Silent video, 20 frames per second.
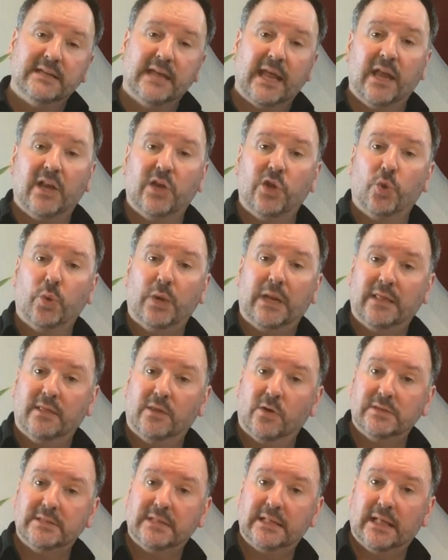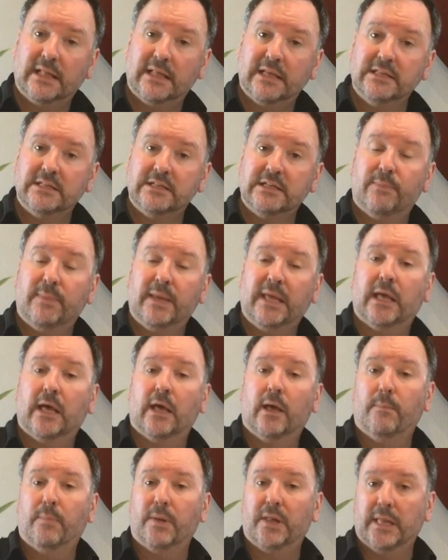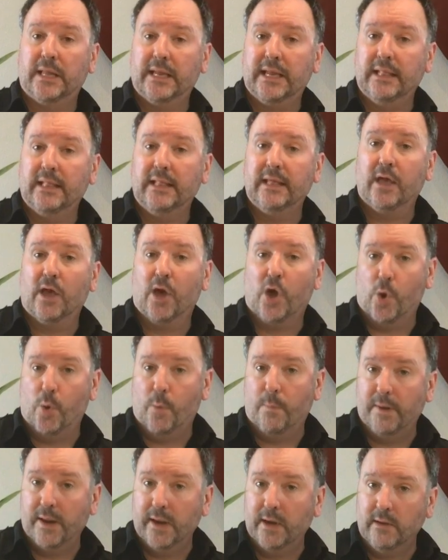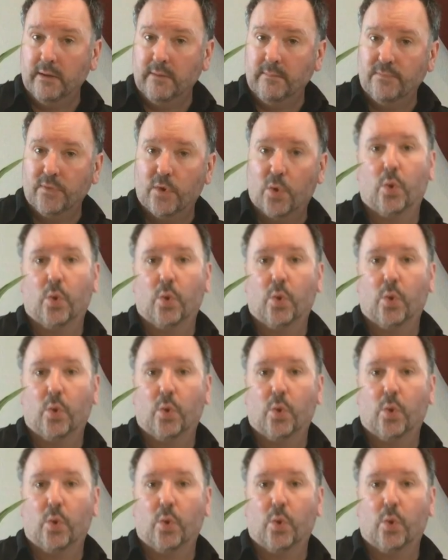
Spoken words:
and you need those lilies to be completely open,